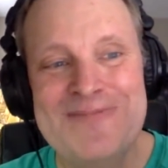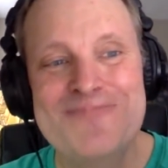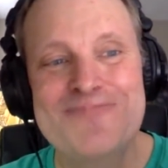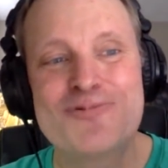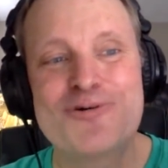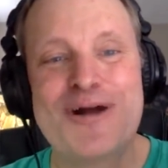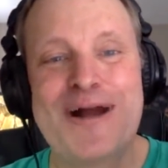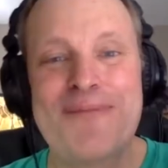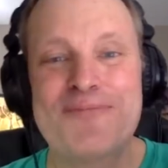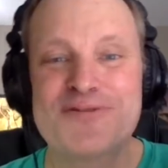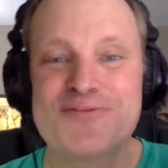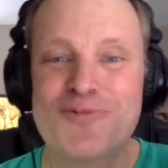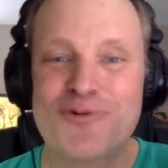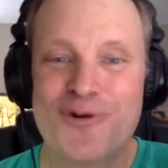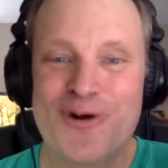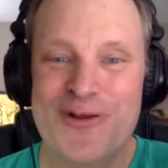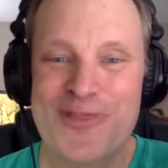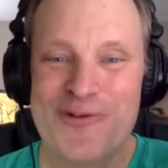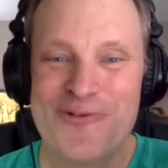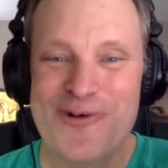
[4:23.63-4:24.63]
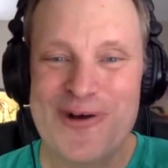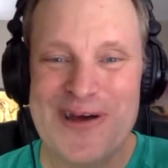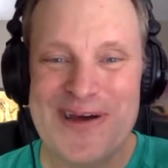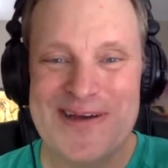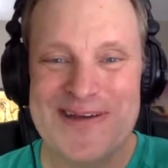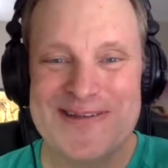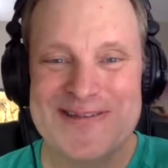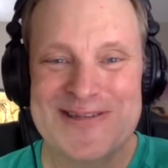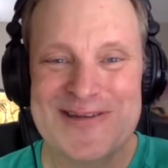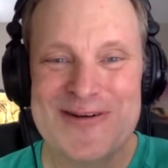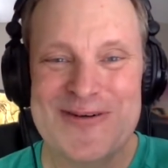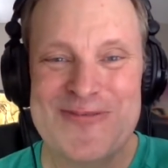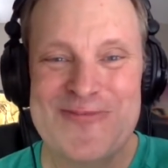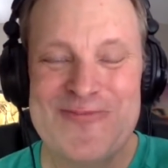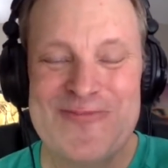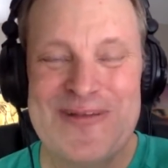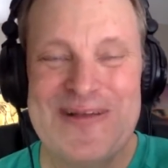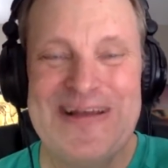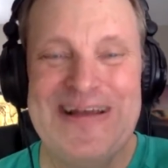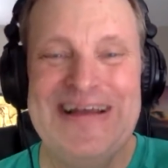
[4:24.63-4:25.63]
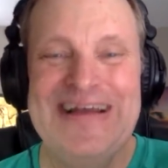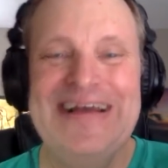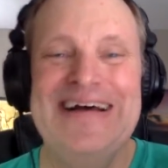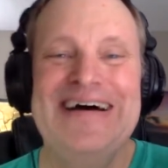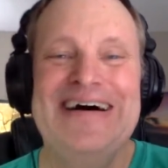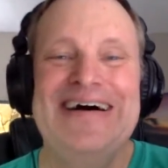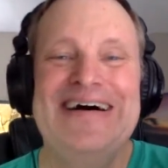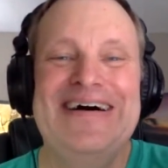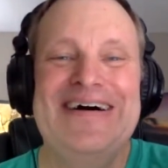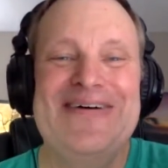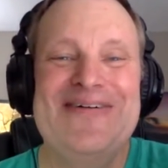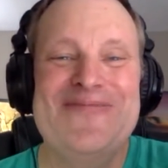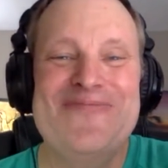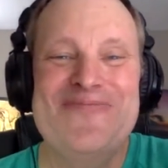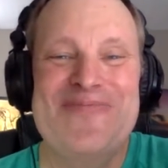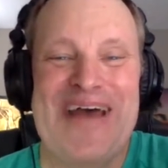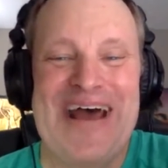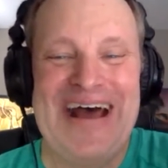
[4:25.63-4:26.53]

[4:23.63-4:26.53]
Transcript: perhaps more on the way. So, so